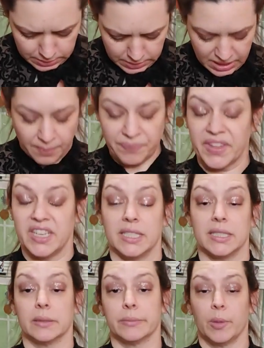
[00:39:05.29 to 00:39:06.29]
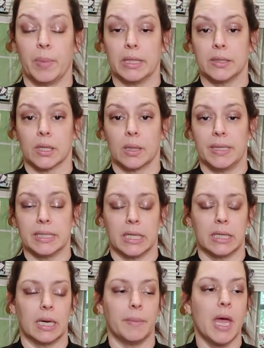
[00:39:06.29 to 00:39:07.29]
No, it doesn't. Your buttons are going to bust
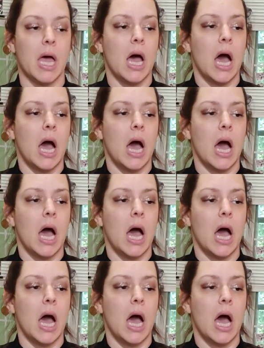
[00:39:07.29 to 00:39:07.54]
on the top.